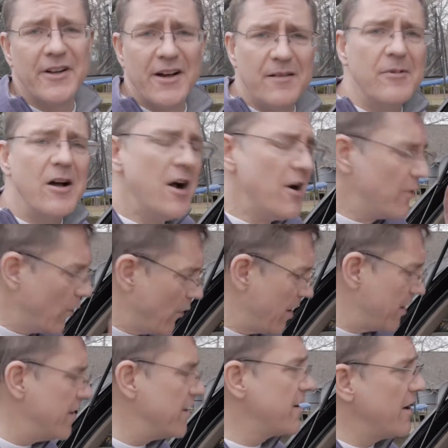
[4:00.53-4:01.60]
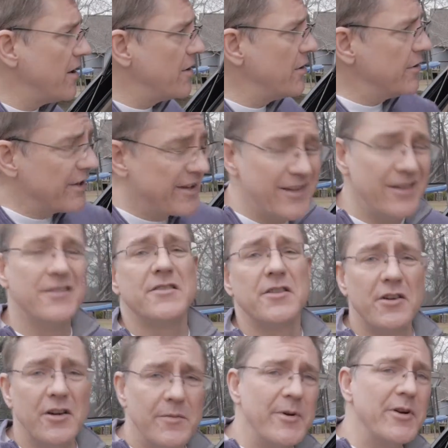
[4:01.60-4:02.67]
up, ready to go. The kids
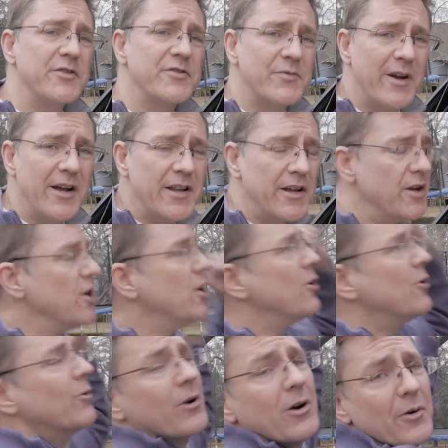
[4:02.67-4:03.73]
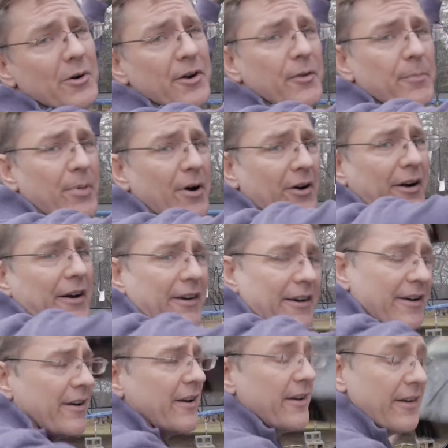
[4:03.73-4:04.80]
are almost ready. We're going to the park.
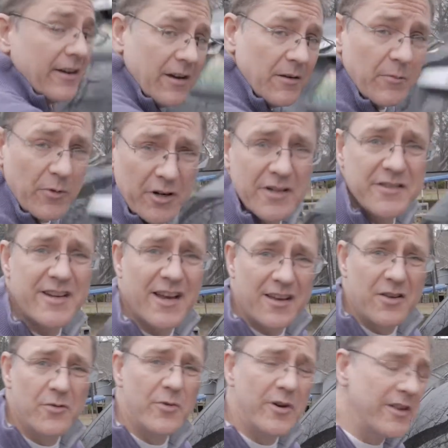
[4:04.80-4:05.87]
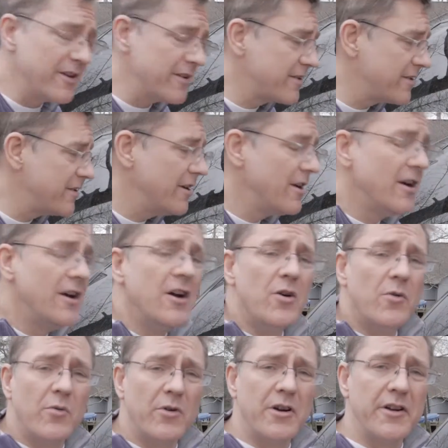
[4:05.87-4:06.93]
We're going to take you with us.
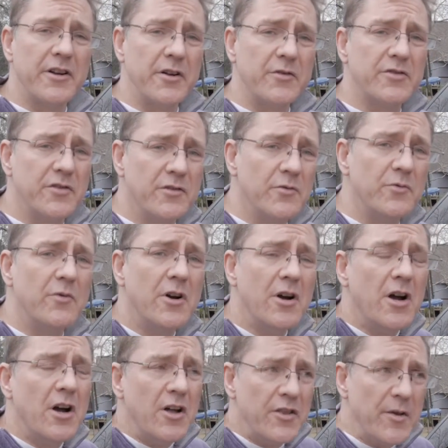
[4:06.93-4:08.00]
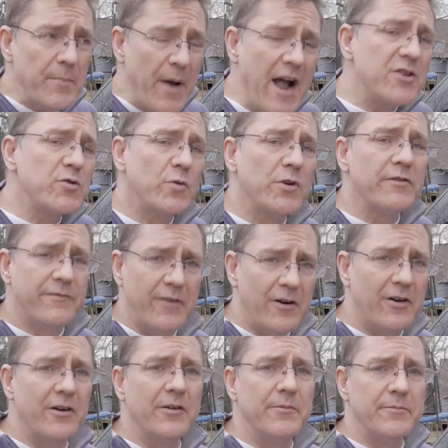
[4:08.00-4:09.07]
We're going to go to the Patchwork
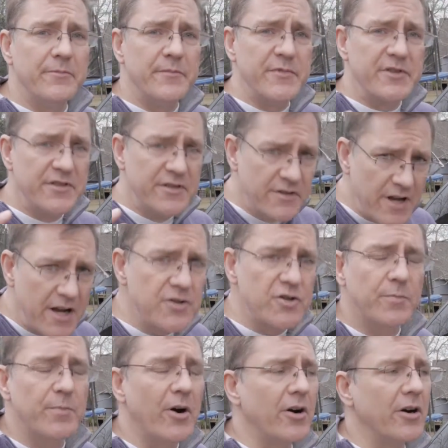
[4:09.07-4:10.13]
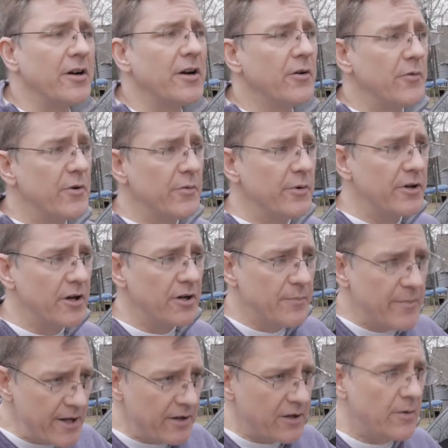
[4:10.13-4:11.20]
Farms Nature Park. We would go to
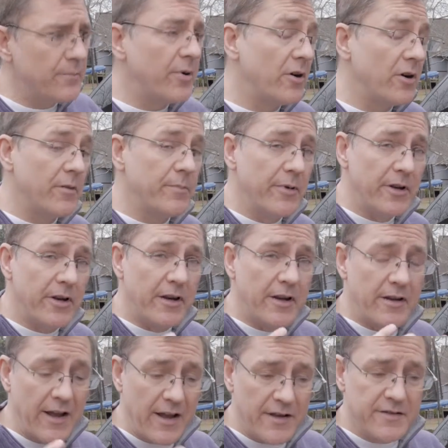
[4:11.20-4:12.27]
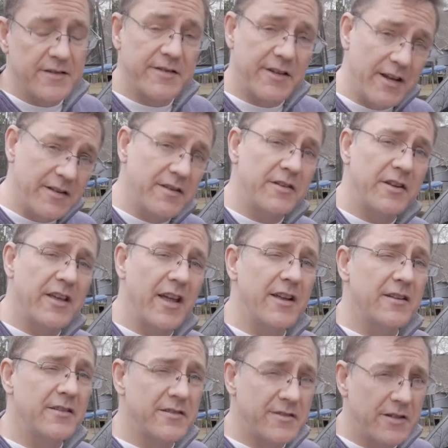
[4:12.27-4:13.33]
Medalon Park, but as the signs
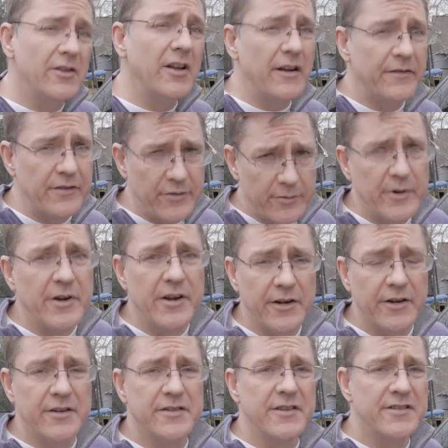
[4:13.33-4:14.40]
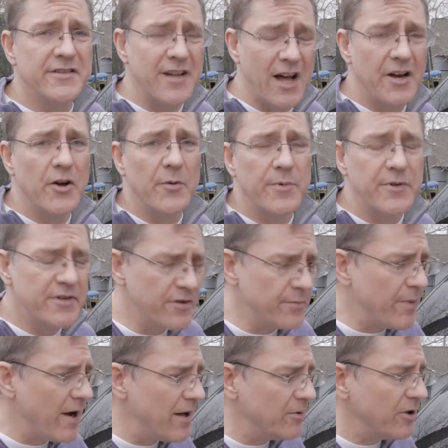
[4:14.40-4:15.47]
indicate, still after three years, it's not open to the
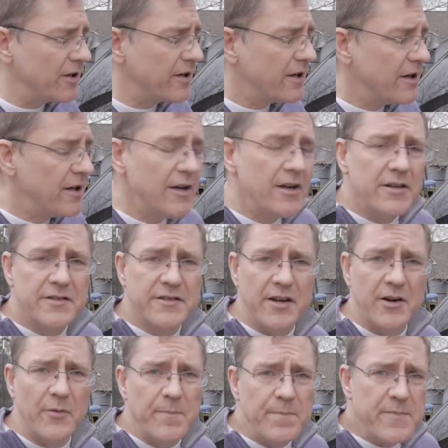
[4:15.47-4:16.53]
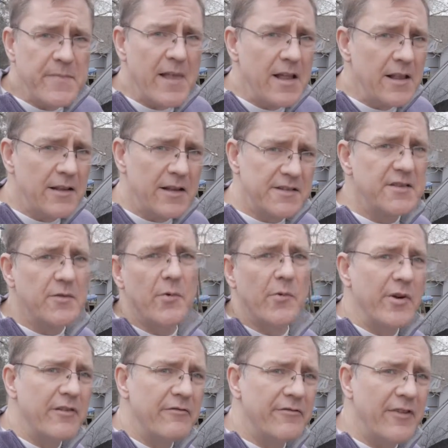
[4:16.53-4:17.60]
public. So Let's see what
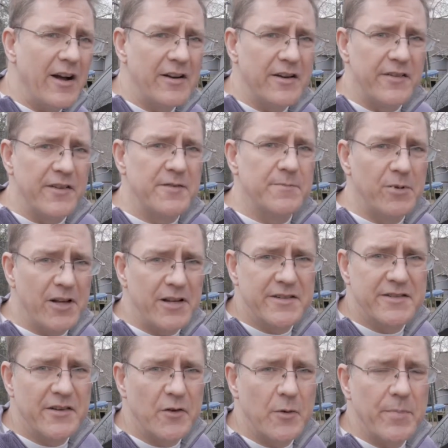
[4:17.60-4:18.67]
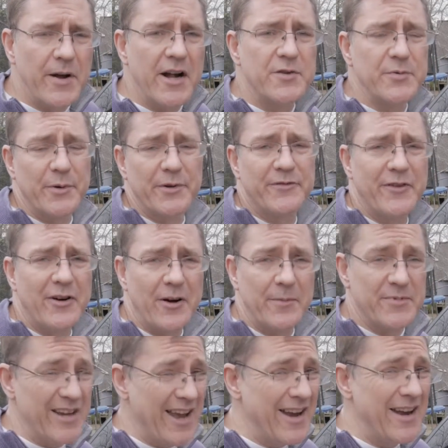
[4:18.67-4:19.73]
we can find at this place over at Patchwork
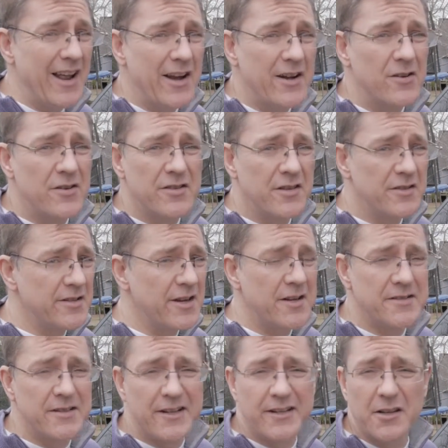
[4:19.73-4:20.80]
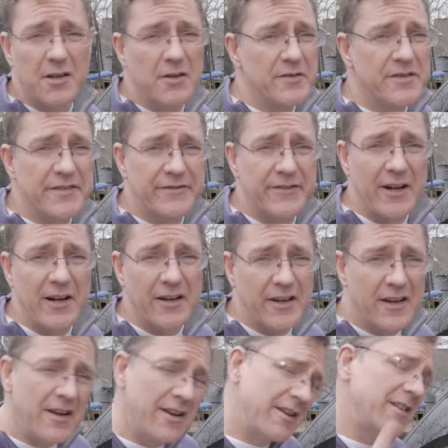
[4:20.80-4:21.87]
Farms. Eight acres, it sounds like loads of fun.
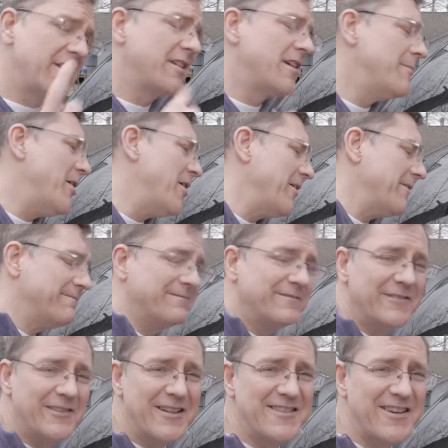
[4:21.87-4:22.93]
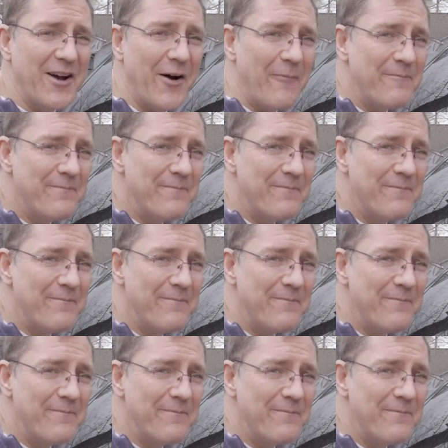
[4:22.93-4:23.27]
Come on, let's go.